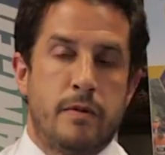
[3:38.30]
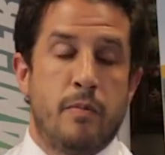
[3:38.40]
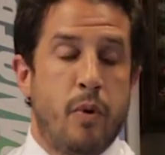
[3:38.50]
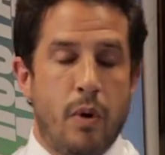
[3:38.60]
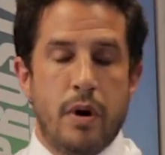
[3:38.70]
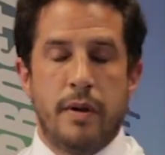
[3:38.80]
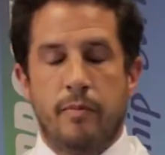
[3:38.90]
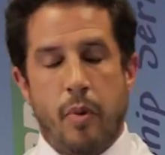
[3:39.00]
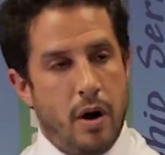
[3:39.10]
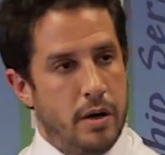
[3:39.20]

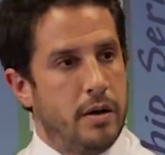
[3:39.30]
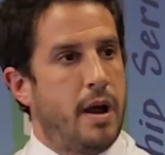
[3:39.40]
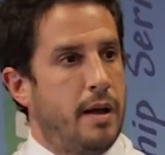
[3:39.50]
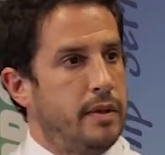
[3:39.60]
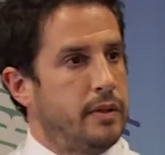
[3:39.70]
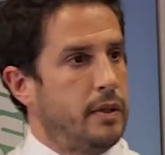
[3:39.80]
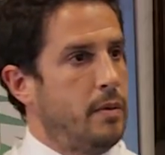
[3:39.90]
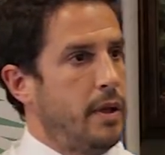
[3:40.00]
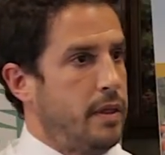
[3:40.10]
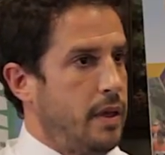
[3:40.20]
supportive partner,
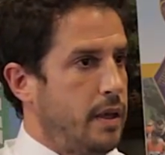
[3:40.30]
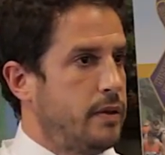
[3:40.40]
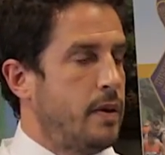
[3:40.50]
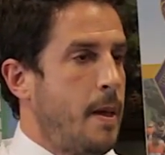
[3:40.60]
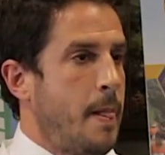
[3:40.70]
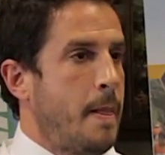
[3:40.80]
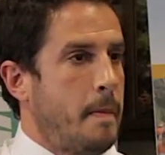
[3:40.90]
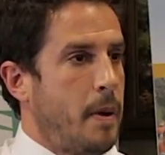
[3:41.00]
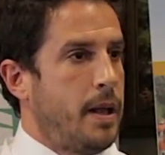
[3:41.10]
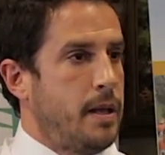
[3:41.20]
obviously, with this.
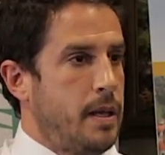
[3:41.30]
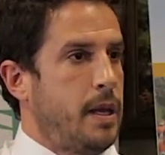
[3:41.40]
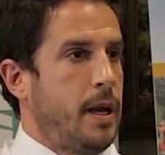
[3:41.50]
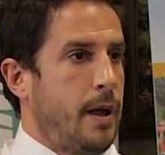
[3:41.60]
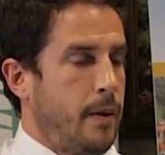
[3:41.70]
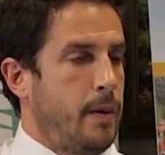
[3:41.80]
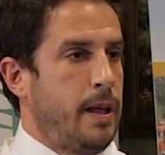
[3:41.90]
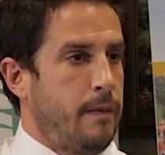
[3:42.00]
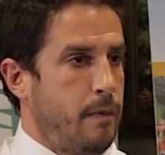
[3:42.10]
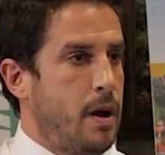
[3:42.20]
But, you know,
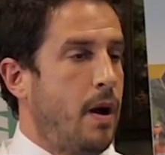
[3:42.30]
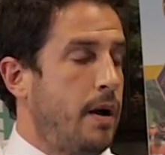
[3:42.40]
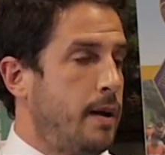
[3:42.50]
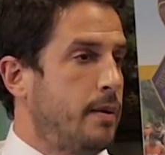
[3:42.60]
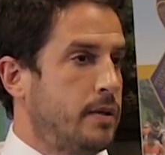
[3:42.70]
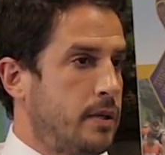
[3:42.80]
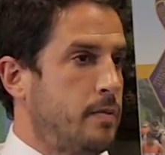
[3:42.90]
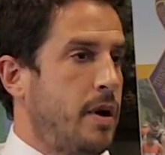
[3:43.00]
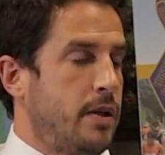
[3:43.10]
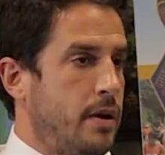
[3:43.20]
if we are able to
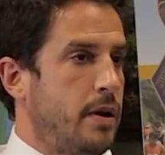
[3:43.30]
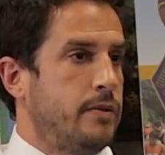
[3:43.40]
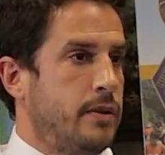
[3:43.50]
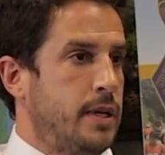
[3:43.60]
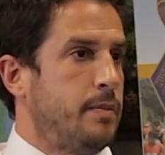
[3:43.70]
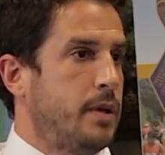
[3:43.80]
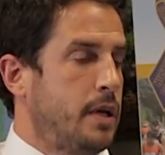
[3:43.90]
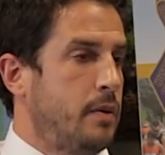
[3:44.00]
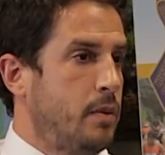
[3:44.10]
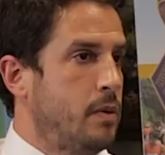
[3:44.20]
spare the nerves,
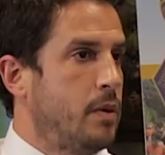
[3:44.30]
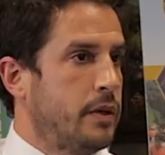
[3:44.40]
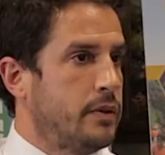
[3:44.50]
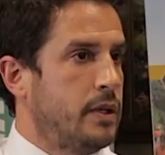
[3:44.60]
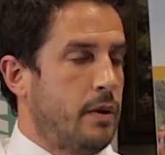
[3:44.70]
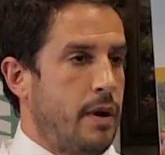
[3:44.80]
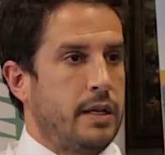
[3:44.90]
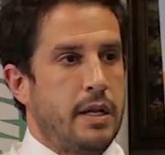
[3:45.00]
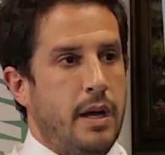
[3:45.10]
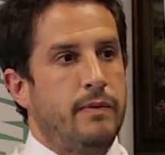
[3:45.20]
typically we will see
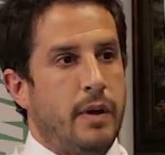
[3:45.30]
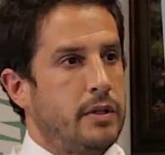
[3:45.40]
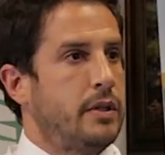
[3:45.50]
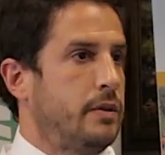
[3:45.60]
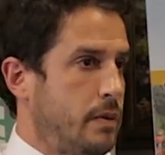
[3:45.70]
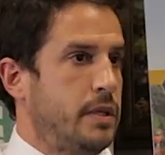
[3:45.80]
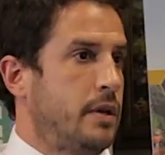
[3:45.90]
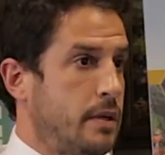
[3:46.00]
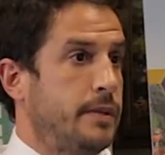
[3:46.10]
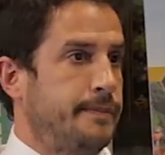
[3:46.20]
erectile function
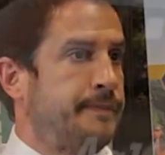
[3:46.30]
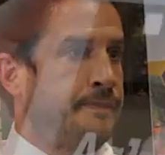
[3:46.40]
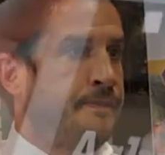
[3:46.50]
return.